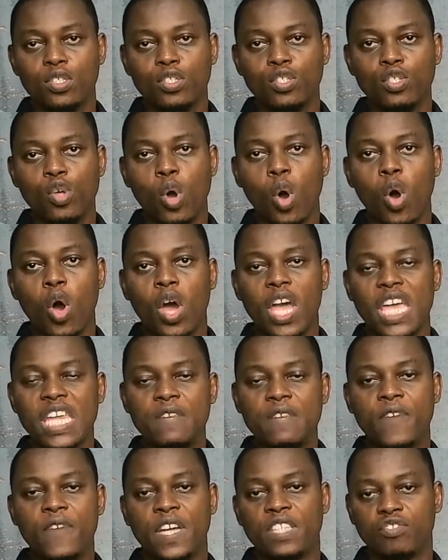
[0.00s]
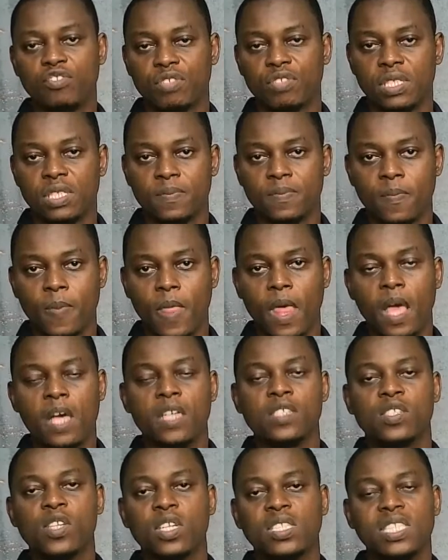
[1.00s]
your inventory
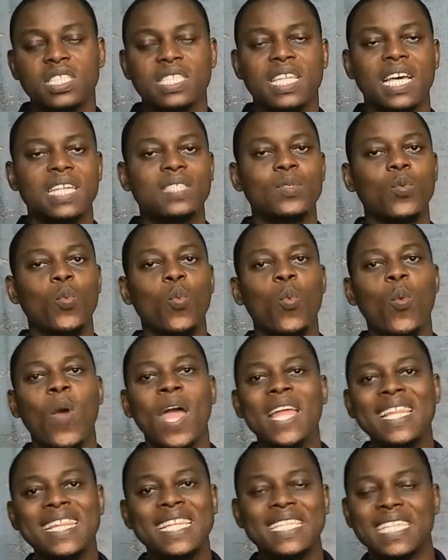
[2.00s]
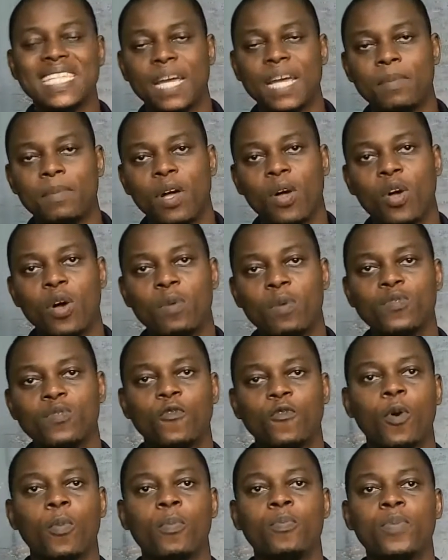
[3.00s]
such that when the time now comes
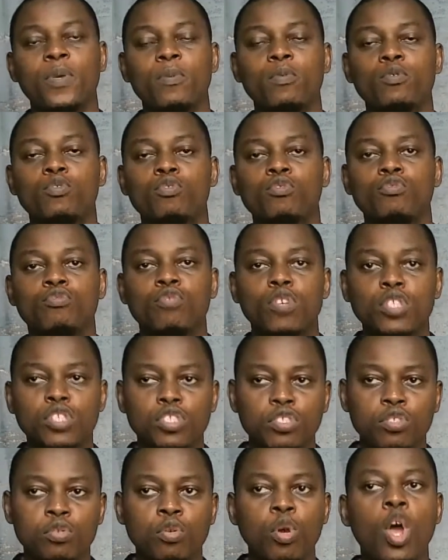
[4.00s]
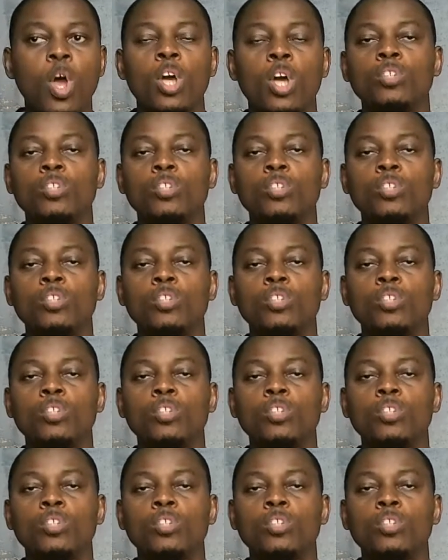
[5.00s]
for people to rush you,